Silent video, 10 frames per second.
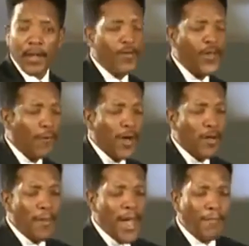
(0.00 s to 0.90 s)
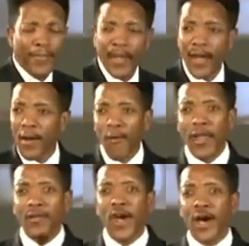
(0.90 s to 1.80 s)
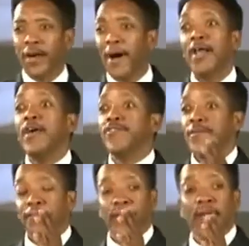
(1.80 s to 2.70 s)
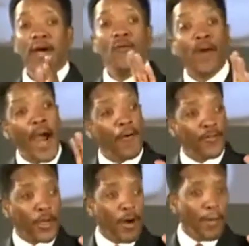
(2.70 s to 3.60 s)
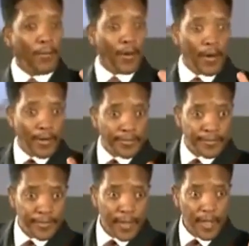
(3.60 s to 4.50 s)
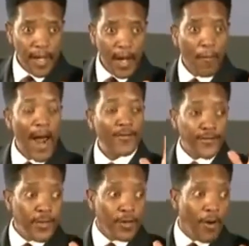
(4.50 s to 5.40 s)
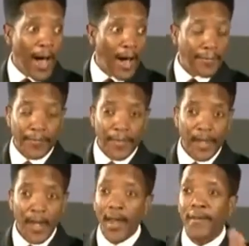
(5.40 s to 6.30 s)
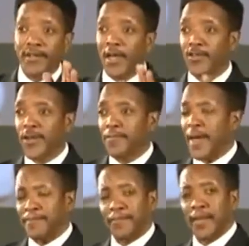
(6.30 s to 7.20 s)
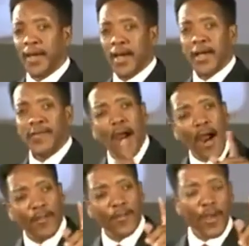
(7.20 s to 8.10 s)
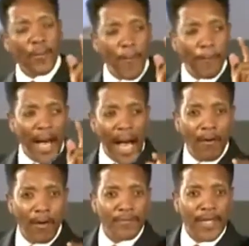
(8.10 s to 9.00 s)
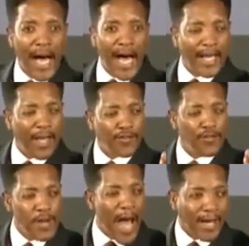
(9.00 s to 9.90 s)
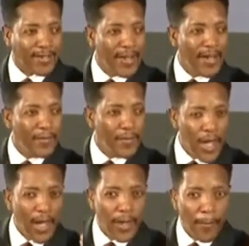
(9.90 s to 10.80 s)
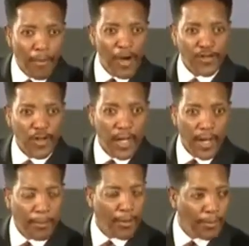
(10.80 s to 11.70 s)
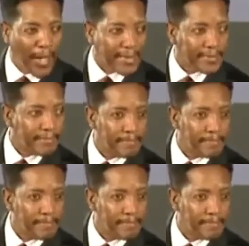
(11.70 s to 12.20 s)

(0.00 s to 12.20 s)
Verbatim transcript: You say, What do you mean? What are you talking about? Listen, when I was a colporteur and when I still go out, let me tell you something. There are, the power of God is not in the preaching in the pulpit.